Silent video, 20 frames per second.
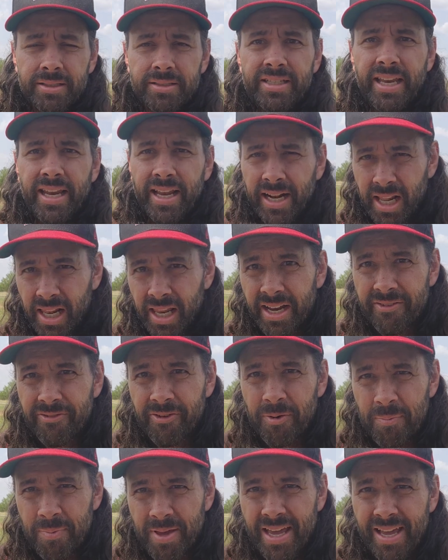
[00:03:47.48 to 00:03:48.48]
Did it click
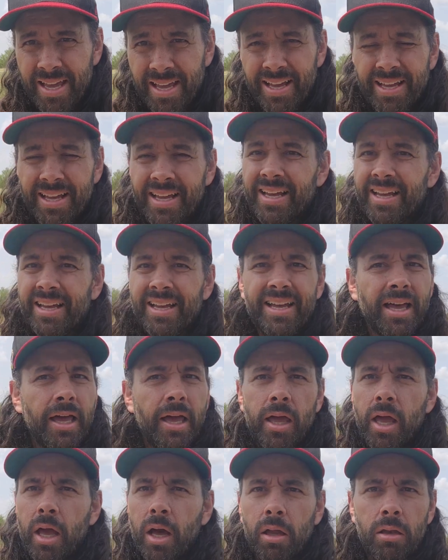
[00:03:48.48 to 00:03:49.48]
for me?
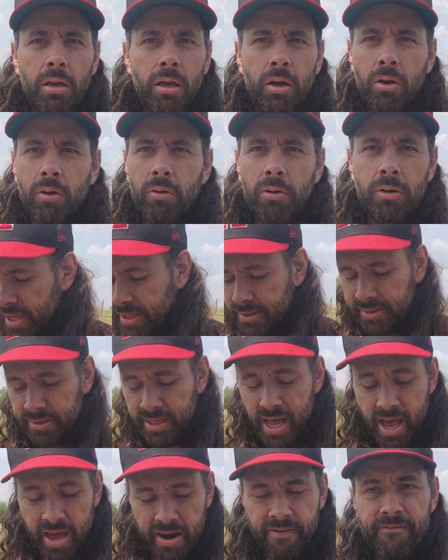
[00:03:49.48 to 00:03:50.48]
Hell no. This
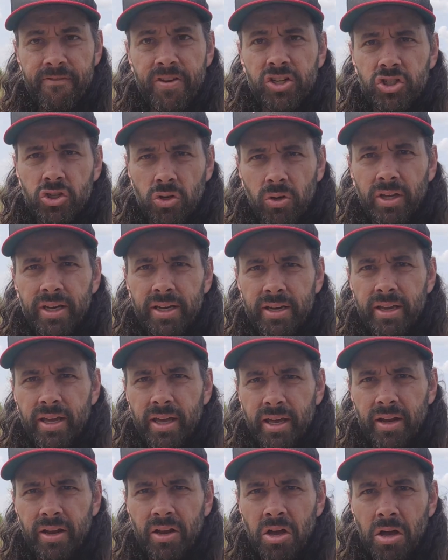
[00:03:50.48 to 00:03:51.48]
side eventually
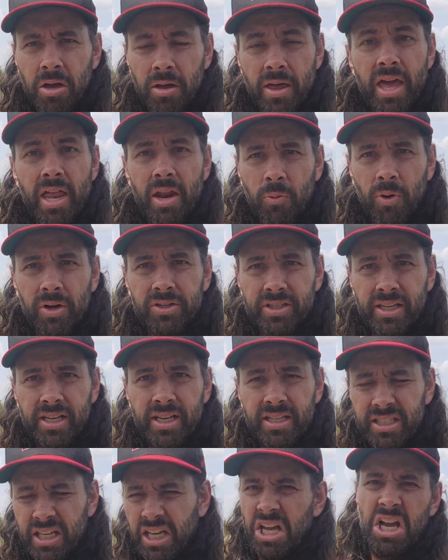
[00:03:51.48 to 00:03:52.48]
did, and it wasn't
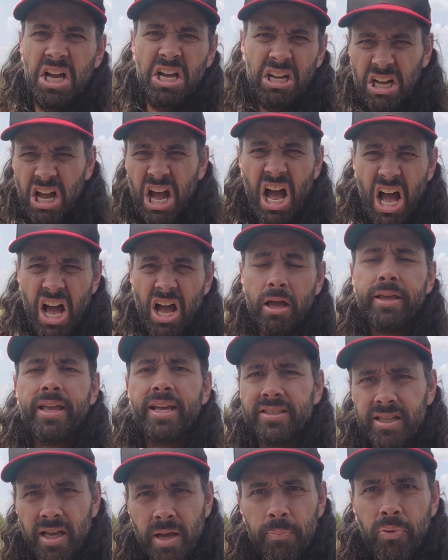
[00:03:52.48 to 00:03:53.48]
easy.
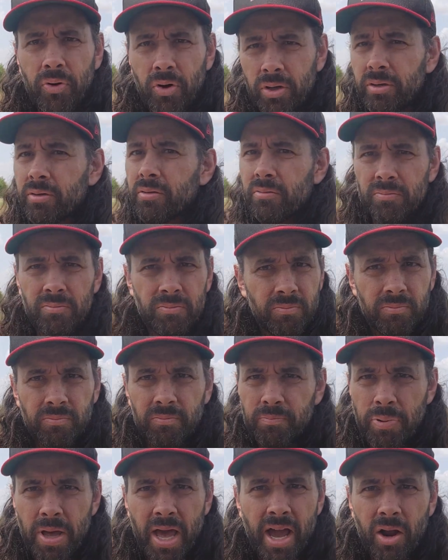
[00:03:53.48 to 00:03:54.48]
Yes, I put
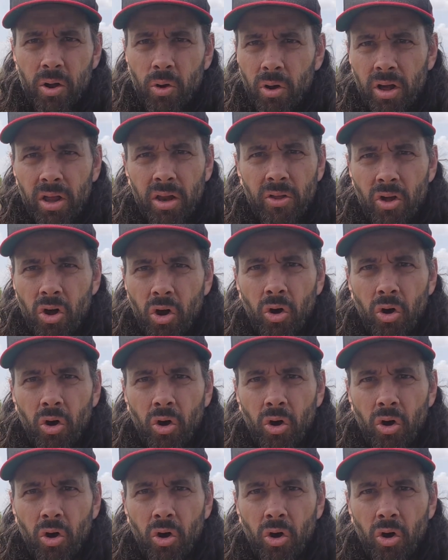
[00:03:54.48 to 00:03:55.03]
pag oil on